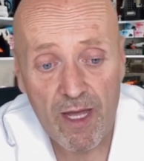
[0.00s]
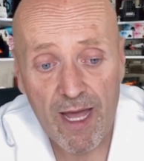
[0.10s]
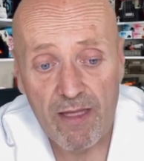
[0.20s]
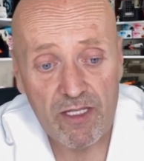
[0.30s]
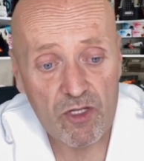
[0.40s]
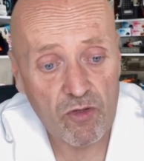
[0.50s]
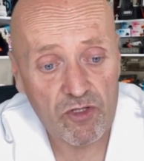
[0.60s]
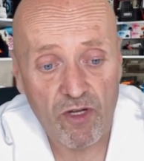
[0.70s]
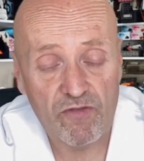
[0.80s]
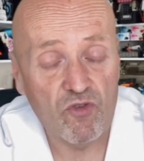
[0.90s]
and the
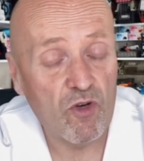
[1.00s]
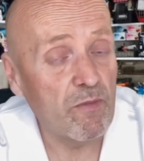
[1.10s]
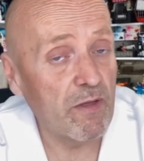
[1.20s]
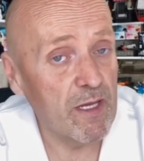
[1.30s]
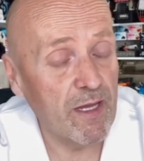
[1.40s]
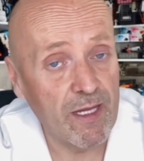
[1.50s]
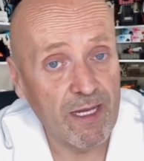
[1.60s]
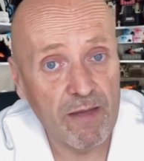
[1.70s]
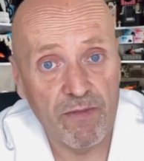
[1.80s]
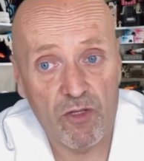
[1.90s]
ocular form
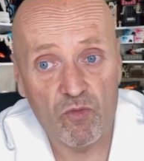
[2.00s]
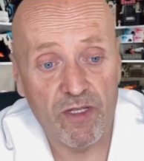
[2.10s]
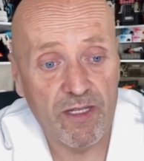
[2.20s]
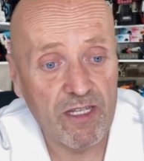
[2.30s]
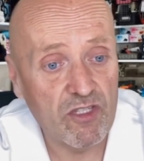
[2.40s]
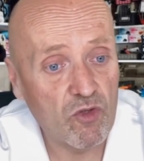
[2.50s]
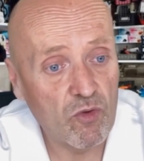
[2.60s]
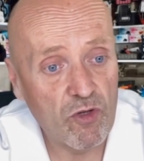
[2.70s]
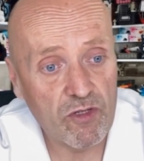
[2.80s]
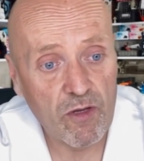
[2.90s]
can be quickly
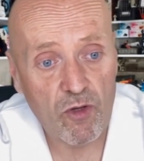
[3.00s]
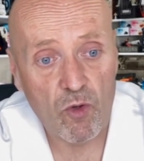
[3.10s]
cured